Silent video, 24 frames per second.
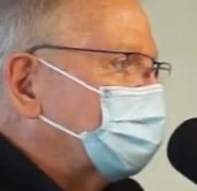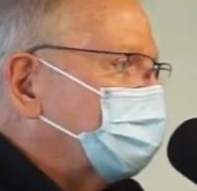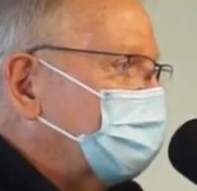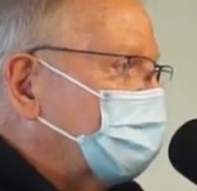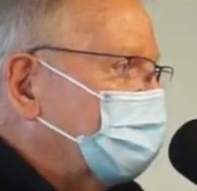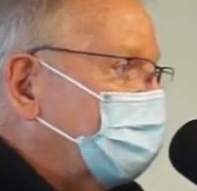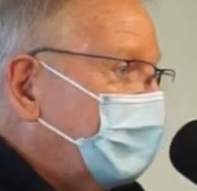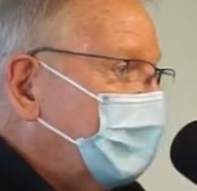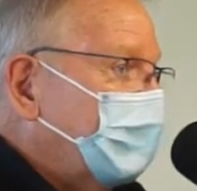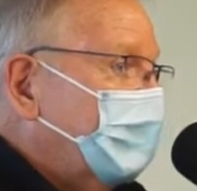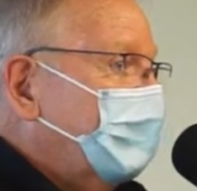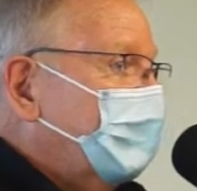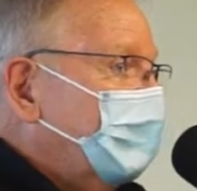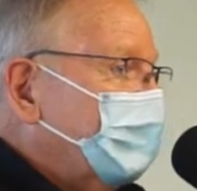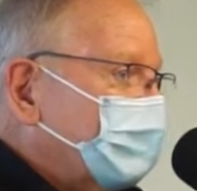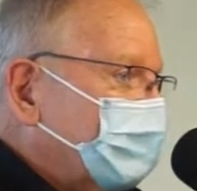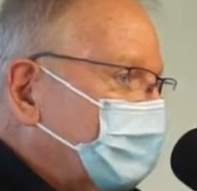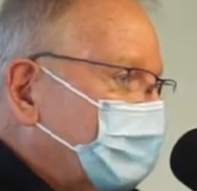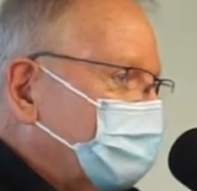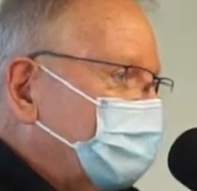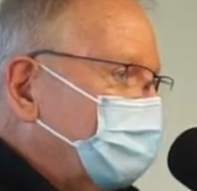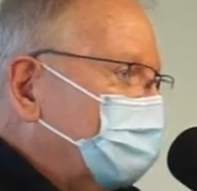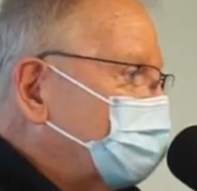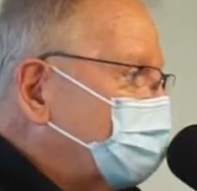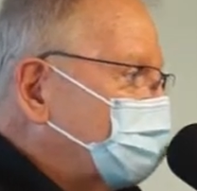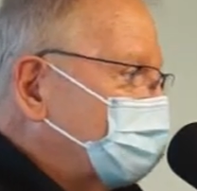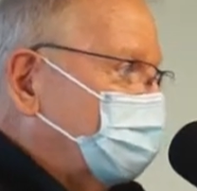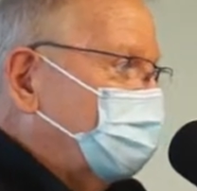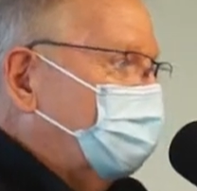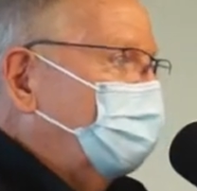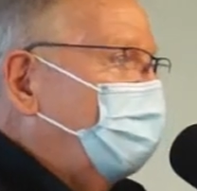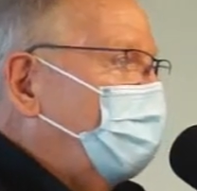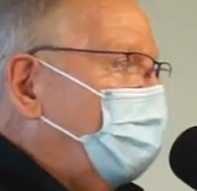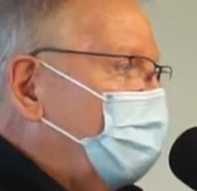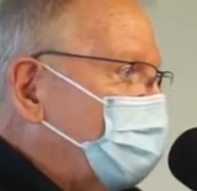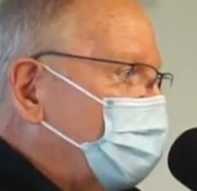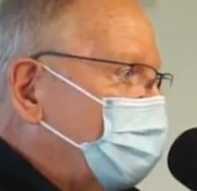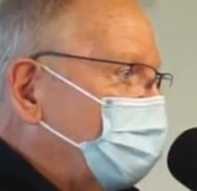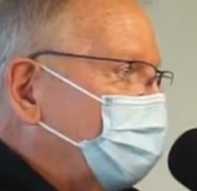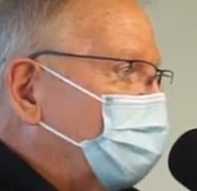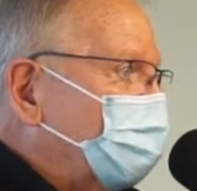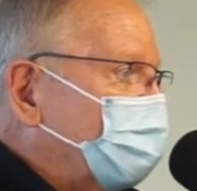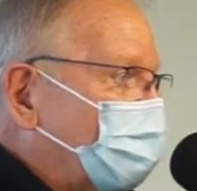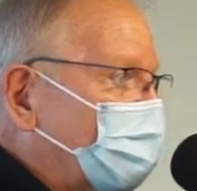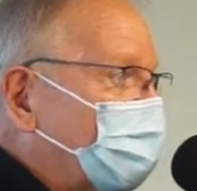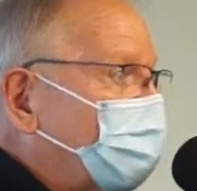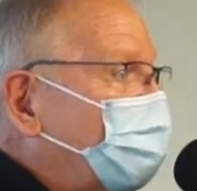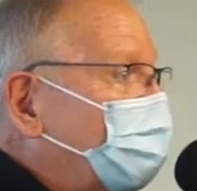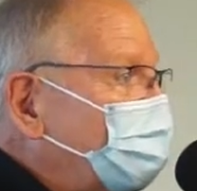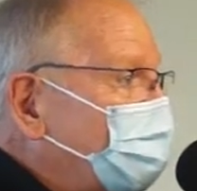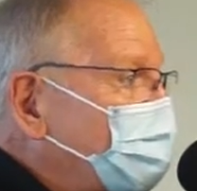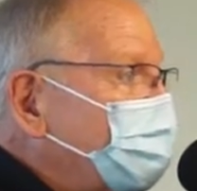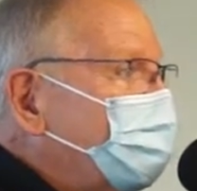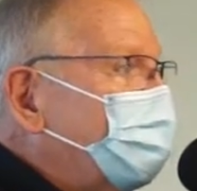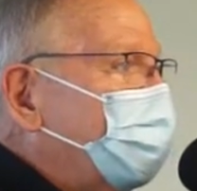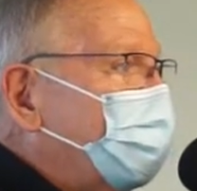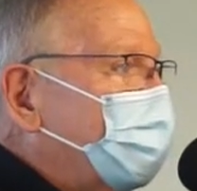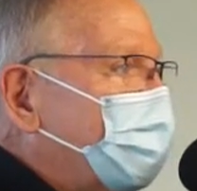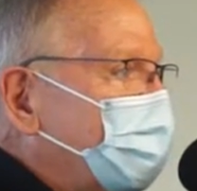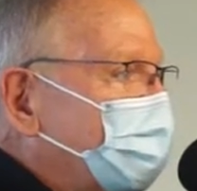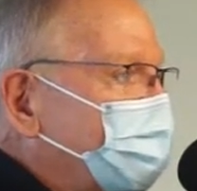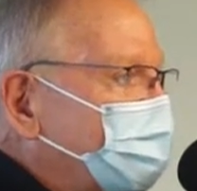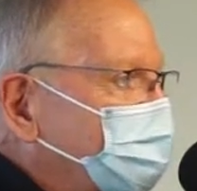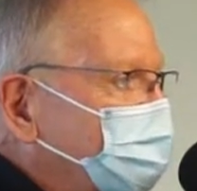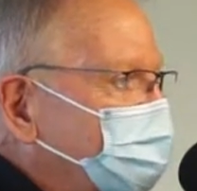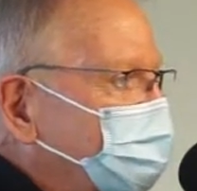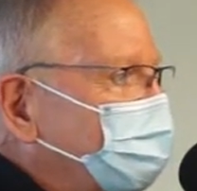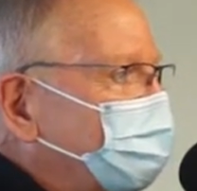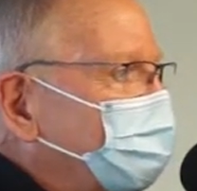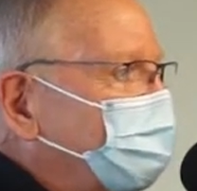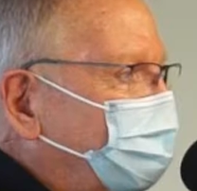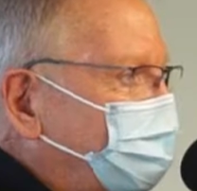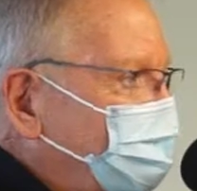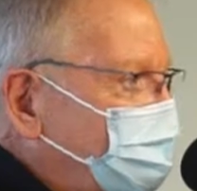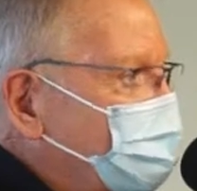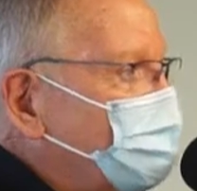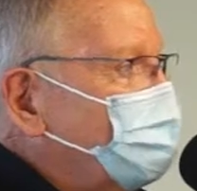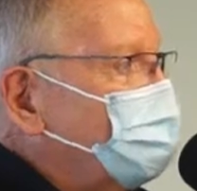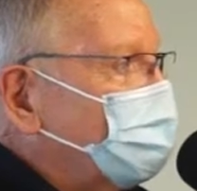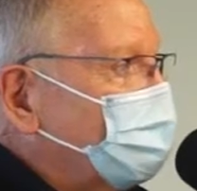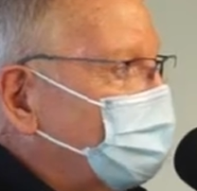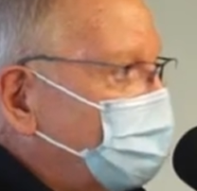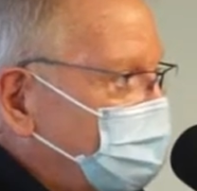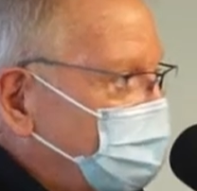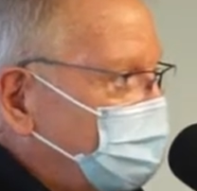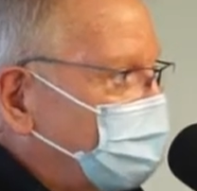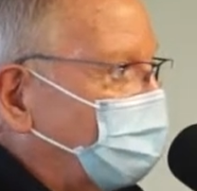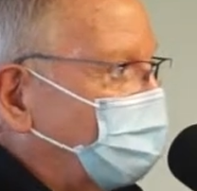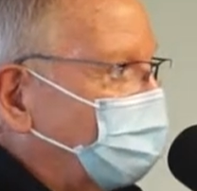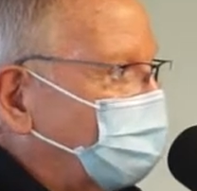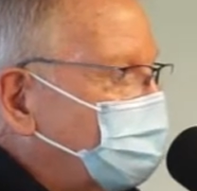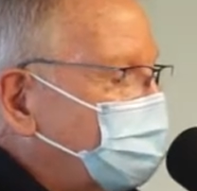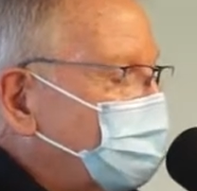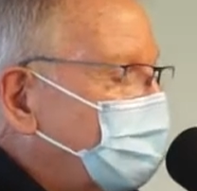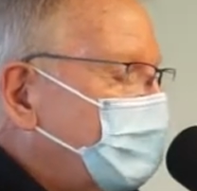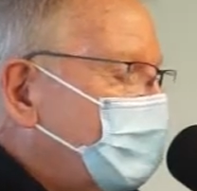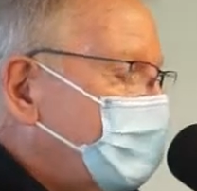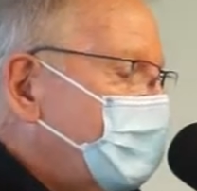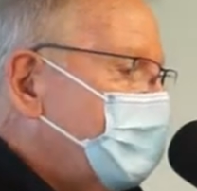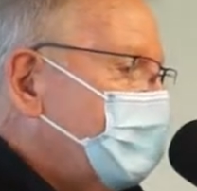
say, this is a loan. We're prepaying future bills.